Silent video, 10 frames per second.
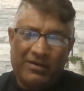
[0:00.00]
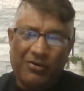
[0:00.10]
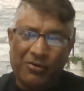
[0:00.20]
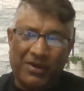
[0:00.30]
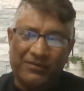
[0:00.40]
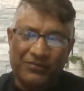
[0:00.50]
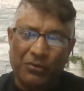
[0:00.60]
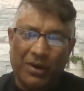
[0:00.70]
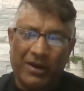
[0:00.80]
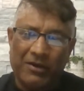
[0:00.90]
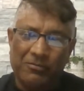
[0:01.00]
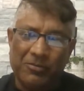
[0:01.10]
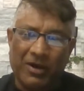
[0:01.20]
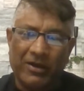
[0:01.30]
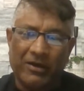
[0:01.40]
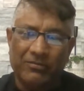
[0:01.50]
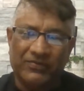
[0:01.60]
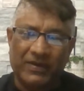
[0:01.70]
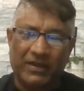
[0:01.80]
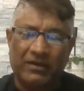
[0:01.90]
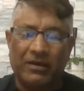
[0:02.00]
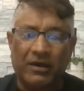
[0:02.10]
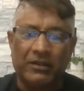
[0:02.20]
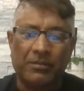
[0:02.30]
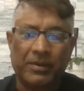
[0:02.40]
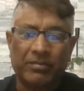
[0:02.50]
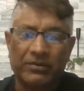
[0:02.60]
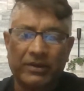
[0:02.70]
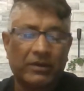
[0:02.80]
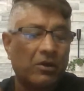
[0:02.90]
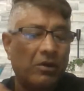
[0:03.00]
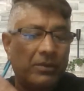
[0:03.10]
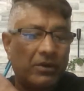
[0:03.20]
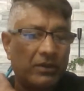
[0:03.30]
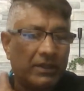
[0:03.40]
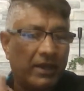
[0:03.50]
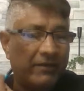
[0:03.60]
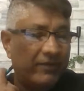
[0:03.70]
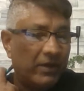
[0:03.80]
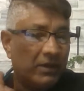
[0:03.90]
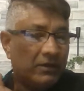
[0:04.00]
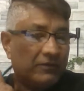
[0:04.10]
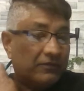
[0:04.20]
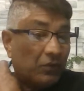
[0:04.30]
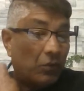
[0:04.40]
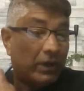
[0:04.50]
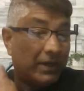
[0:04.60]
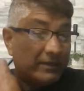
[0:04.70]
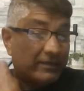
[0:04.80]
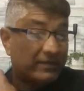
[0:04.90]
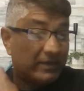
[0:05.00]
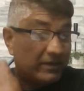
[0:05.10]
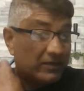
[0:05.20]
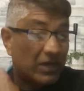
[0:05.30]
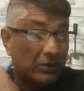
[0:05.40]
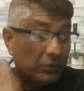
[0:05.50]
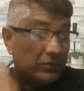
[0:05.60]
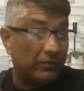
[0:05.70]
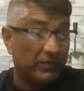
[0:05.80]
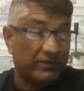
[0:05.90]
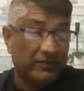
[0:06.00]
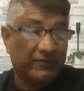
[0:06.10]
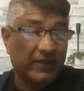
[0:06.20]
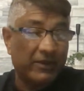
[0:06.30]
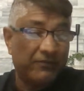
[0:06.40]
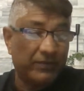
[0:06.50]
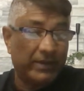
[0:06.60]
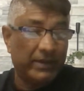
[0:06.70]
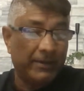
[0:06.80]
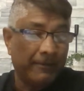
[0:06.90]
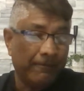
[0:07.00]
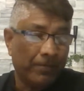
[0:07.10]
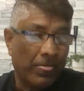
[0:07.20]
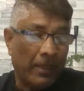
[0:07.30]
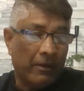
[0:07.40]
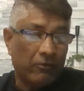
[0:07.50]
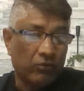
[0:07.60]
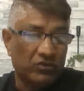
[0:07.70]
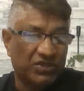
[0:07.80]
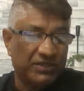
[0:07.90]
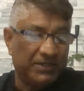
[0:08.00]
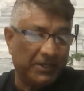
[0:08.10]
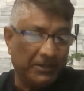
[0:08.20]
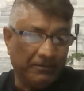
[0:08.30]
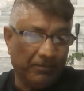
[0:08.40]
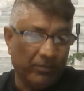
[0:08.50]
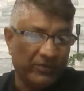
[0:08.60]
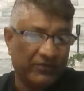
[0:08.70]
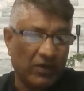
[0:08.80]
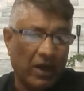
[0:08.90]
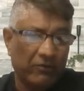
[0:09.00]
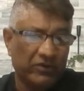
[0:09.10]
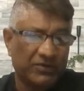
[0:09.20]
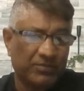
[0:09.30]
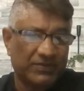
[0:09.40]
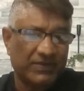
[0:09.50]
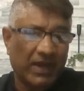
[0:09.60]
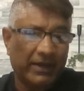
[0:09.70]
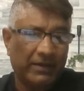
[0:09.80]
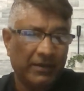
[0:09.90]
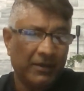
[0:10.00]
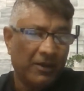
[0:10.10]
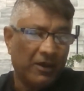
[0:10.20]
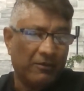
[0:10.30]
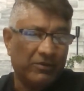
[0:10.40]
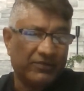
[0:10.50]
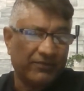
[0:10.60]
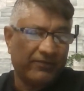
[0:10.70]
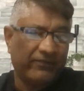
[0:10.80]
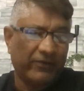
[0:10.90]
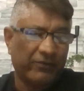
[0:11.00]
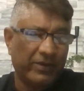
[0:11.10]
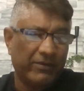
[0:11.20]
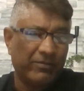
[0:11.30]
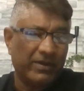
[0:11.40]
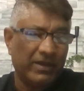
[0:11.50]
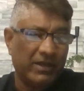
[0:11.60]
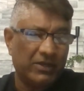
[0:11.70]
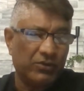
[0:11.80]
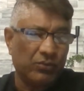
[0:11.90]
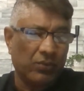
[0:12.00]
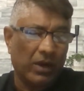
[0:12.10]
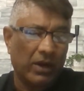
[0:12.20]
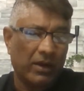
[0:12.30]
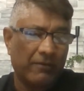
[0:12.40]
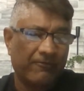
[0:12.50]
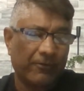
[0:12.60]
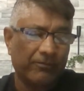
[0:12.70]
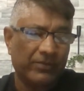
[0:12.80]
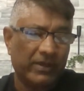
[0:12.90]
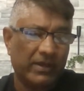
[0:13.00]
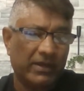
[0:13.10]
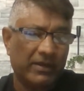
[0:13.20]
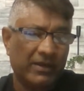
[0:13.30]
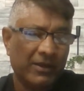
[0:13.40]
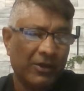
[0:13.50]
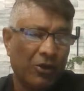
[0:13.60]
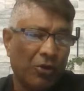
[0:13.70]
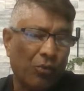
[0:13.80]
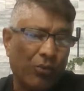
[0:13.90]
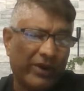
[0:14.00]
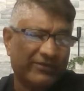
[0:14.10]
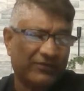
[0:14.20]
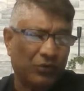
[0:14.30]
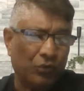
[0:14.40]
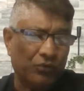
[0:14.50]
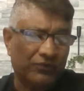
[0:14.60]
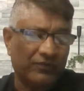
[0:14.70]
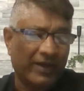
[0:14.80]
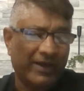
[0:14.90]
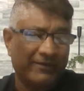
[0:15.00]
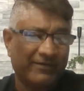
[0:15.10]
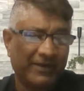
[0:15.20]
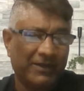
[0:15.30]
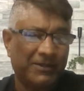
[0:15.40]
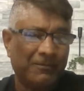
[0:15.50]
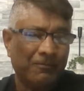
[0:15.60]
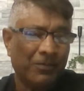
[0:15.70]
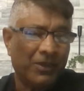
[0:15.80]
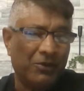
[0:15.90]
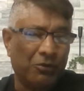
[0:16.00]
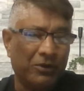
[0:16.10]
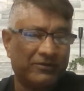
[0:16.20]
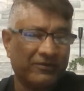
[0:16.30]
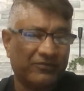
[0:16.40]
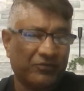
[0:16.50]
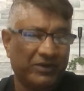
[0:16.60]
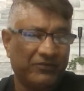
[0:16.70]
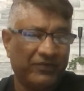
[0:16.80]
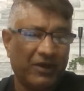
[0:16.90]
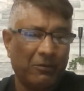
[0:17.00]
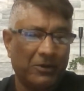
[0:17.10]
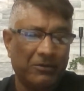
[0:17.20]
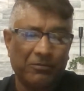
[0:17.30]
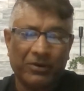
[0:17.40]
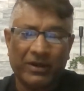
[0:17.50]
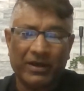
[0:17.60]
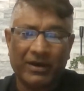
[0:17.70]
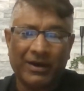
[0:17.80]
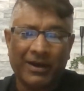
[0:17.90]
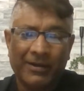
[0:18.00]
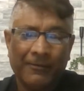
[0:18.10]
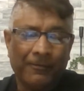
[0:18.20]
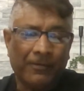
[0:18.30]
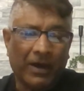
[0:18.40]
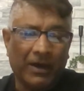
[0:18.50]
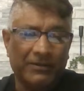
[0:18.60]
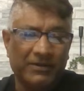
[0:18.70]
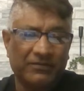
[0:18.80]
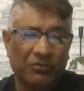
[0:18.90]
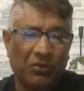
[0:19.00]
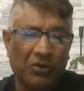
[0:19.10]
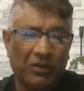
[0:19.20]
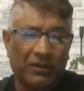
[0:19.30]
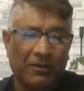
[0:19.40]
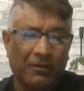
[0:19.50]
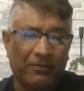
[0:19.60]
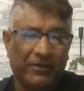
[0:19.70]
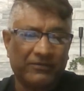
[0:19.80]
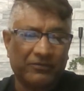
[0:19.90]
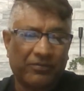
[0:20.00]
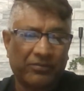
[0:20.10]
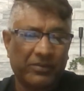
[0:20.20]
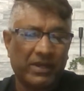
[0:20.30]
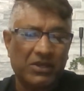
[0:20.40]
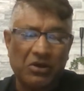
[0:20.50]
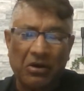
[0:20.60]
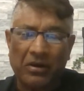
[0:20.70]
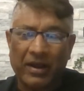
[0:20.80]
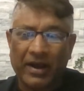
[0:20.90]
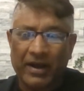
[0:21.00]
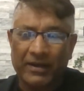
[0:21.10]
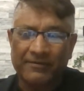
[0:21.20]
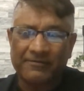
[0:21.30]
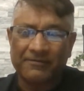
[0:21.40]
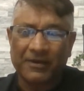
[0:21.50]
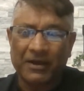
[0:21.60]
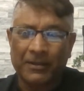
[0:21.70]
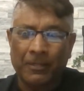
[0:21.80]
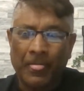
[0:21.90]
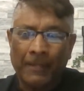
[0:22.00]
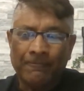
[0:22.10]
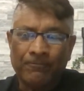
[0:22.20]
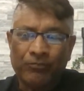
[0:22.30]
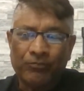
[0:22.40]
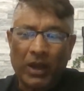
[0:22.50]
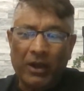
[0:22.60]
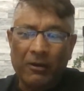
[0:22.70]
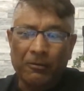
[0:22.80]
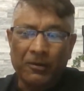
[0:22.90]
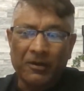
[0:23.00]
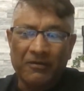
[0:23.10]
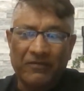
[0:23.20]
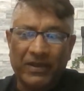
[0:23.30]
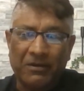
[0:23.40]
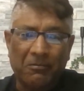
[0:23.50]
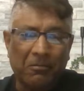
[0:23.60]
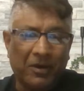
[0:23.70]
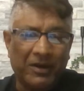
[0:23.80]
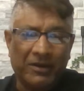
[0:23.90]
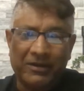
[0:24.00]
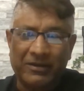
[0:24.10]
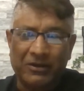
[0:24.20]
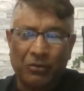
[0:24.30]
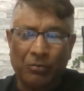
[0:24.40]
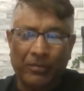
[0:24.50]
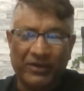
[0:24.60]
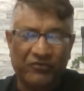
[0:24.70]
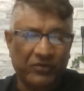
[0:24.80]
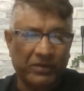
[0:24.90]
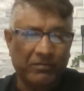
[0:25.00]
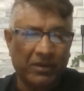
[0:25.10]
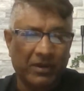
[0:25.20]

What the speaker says: Okay, so I am seeing the people that are coming on live. So I'd like to say shout out to Mr. Saifuddin Roshandan, Mr. Harish Prasad, and Mr. Fareem Edu from the West Coast. Like I said, it's a strange phenomenon, but these are three young guys that are living my dream.